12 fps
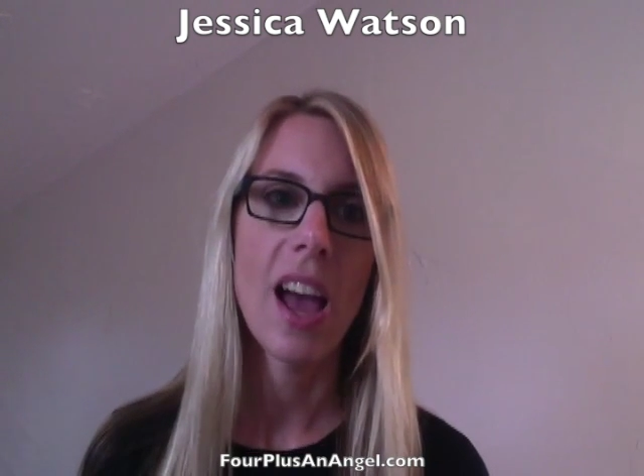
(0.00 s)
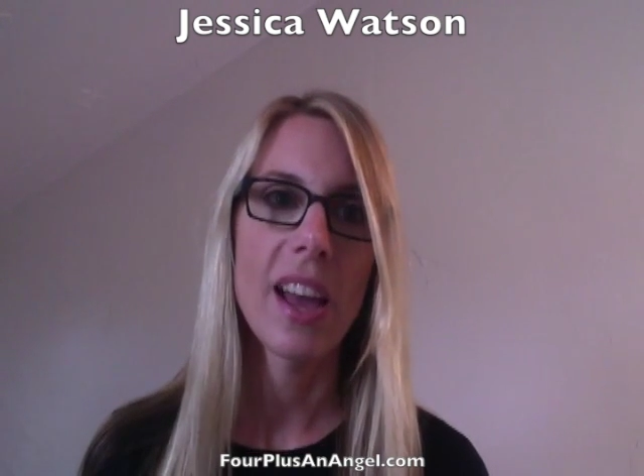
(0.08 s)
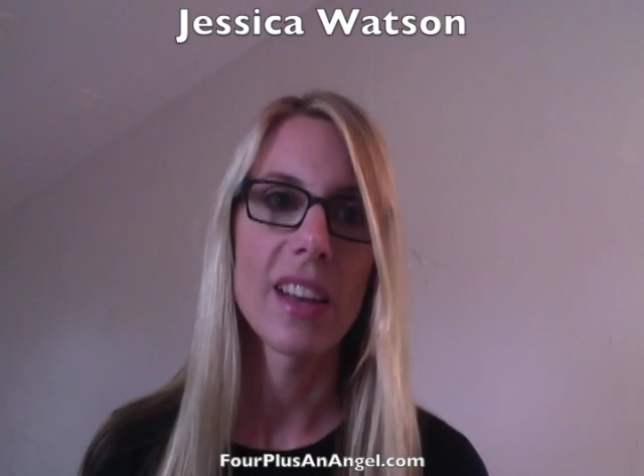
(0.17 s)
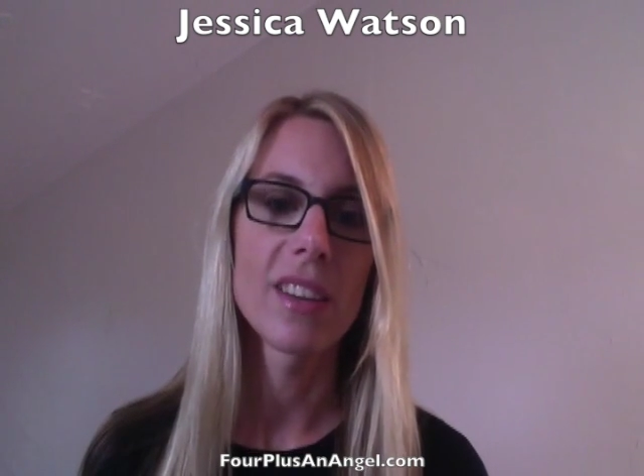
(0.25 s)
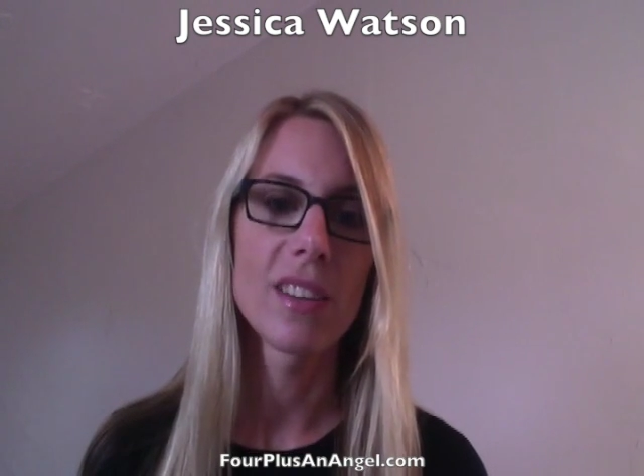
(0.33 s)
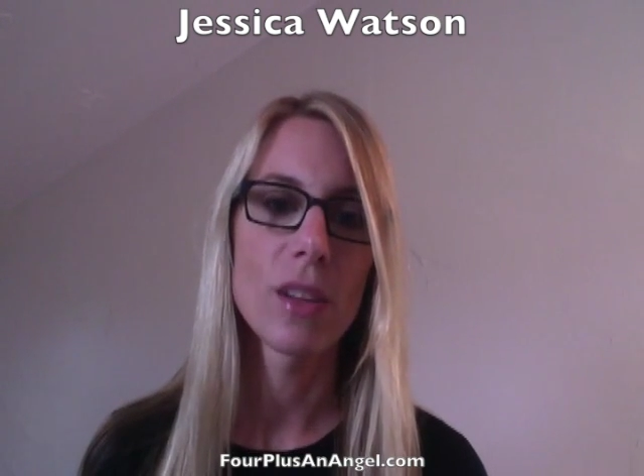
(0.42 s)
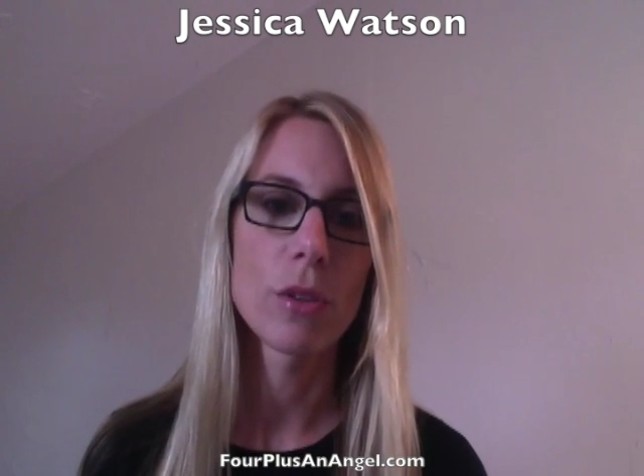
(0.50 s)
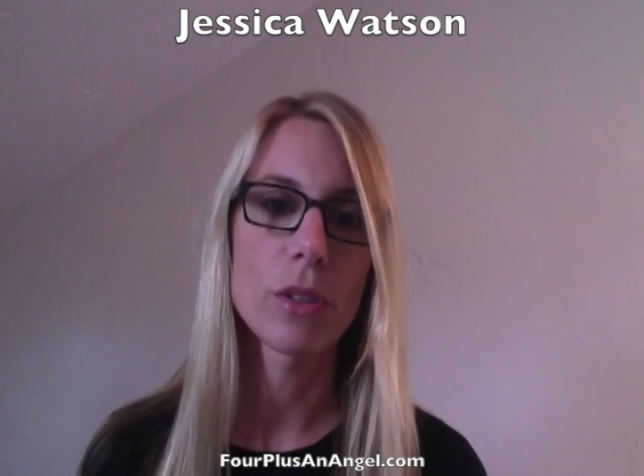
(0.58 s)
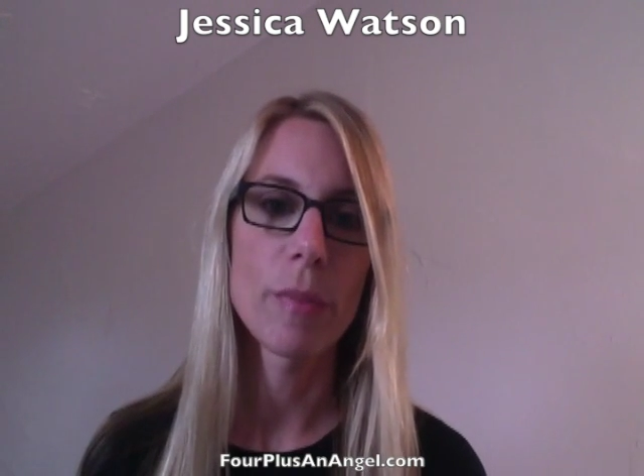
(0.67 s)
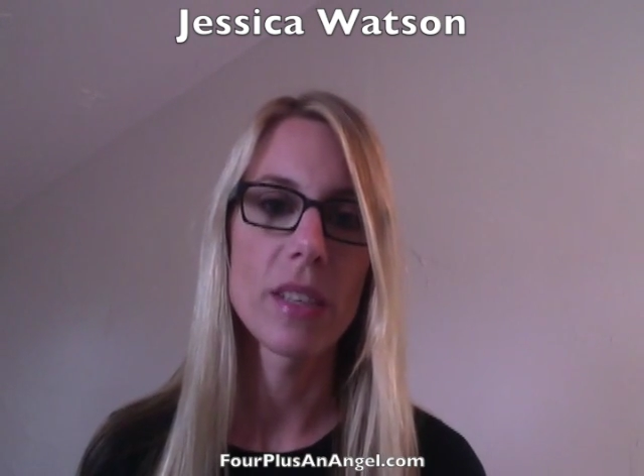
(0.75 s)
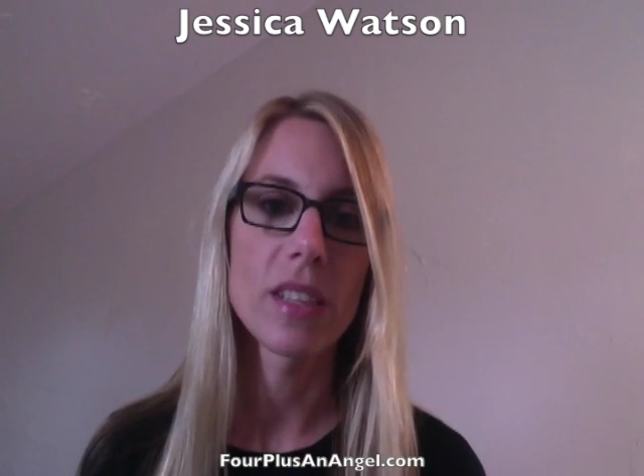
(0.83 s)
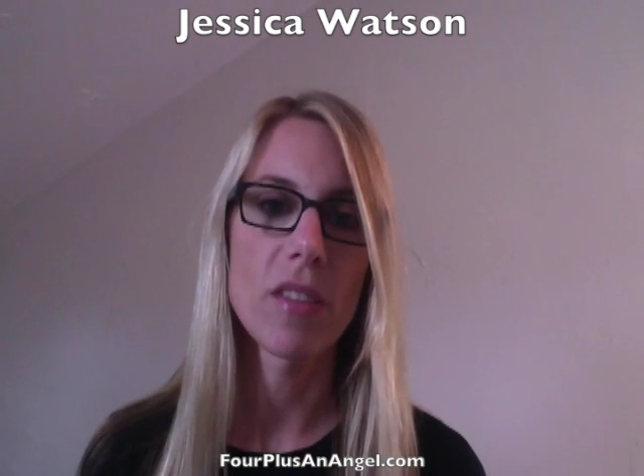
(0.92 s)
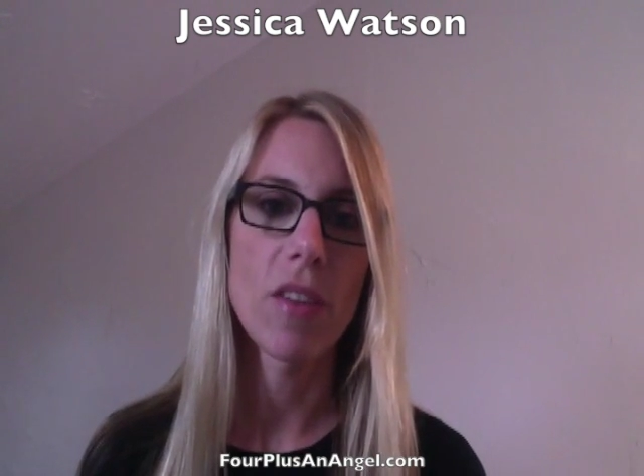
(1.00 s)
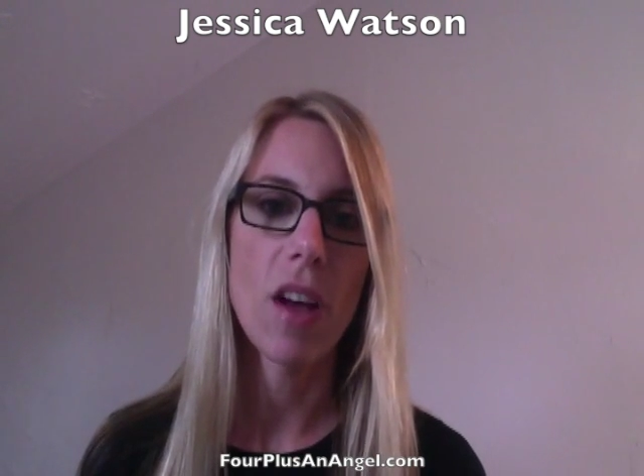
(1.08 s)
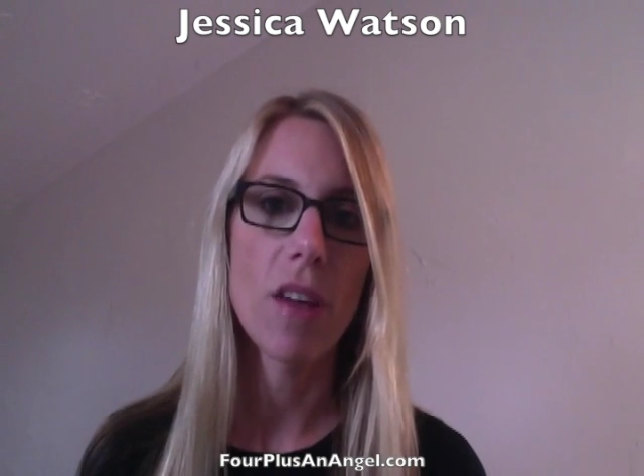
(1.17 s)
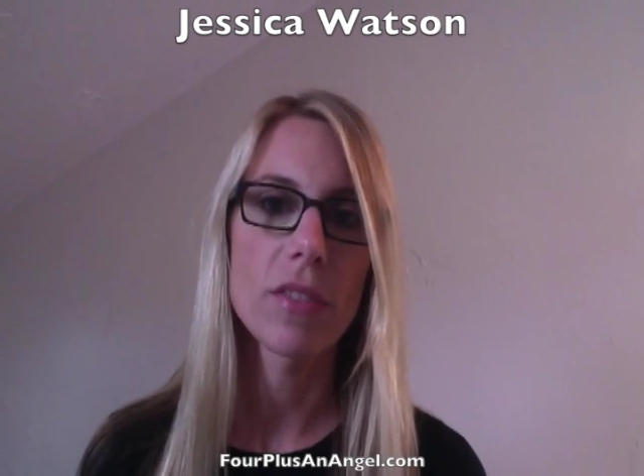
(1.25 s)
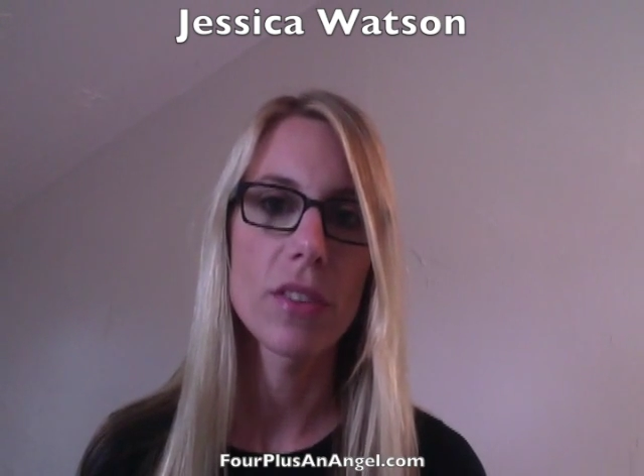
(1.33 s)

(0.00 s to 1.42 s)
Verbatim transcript: I had closed myself off.